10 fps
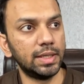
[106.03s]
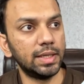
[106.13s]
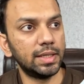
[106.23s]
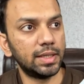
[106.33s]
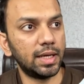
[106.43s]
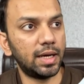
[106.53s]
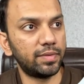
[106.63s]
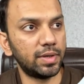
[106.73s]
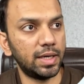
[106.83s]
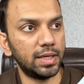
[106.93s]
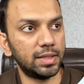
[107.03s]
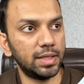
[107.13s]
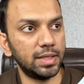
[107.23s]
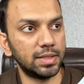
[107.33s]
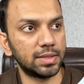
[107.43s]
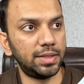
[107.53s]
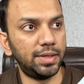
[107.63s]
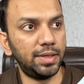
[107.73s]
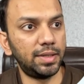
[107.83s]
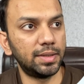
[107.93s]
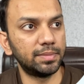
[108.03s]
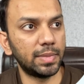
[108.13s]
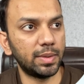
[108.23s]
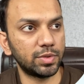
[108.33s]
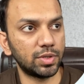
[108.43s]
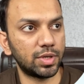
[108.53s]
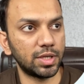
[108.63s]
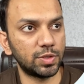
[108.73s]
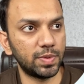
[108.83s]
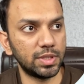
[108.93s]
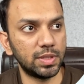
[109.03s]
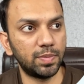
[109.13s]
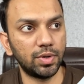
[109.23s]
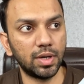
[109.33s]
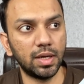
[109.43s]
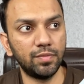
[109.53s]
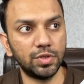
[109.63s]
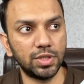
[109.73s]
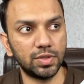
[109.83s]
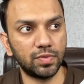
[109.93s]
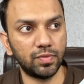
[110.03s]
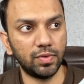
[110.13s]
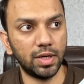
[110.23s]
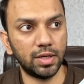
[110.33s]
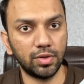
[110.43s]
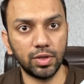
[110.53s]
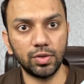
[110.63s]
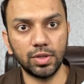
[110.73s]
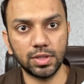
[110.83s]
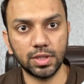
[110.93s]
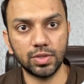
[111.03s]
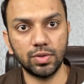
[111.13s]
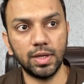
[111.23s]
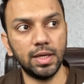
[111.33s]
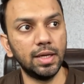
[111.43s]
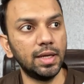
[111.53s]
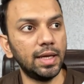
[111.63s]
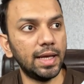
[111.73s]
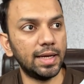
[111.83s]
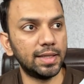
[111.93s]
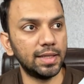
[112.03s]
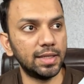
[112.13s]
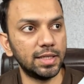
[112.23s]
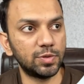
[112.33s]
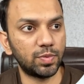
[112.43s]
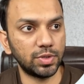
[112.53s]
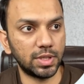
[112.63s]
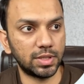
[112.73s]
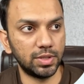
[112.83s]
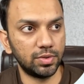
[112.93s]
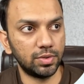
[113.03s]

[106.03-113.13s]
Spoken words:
Then after that there is Amazon transparency program, which is what we are going to discuss today, and then there is Project Zero.